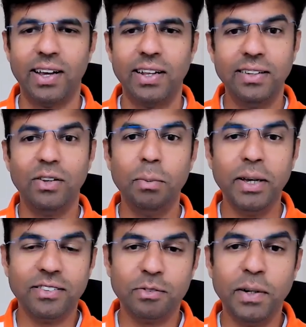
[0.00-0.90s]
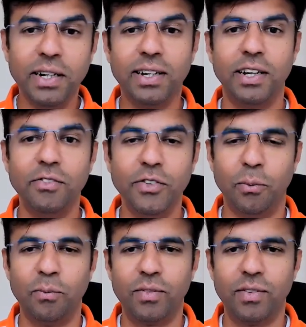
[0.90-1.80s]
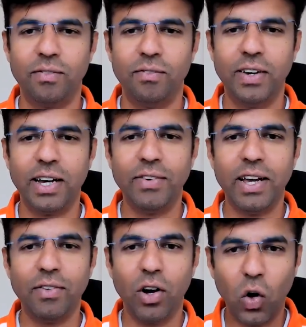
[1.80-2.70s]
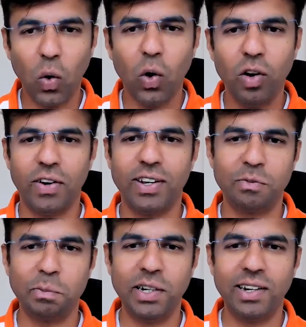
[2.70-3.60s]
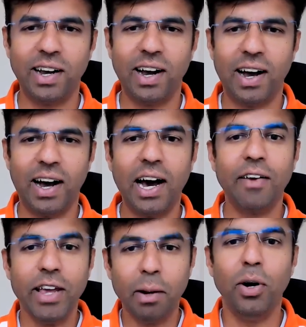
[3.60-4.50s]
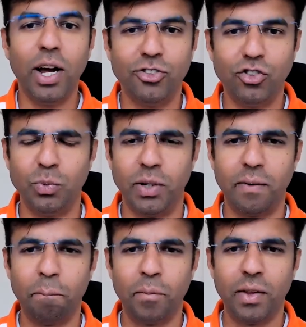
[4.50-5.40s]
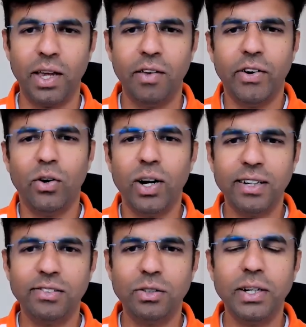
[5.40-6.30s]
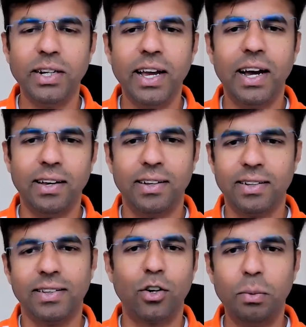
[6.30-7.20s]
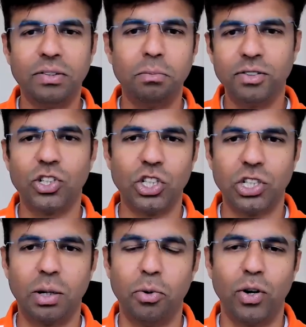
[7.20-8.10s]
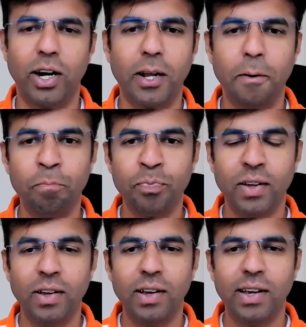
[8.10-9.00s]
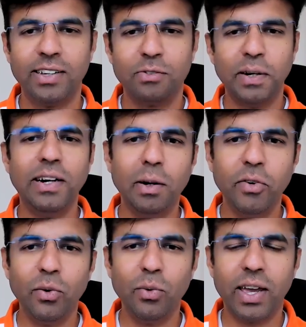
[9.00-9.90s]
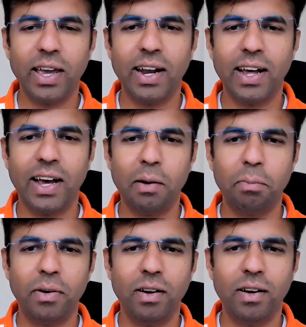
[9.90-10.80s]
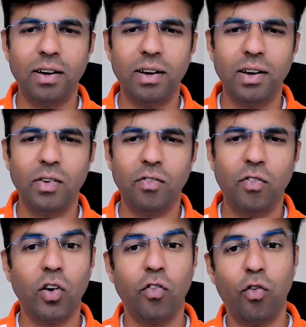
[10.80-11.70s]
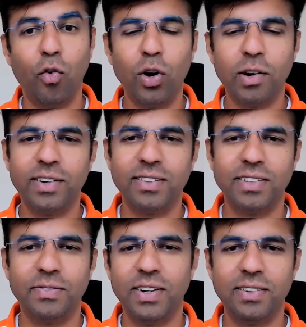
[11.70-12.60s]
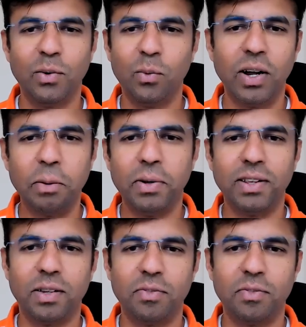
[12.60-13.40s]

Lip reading: This will be a sprint review where we have a goal for a sprint. Are we able to achieve it? If I don't achieve it, yeah, there could be some discussion about it. A sprint review can happen for 4 hours if it is a 1 month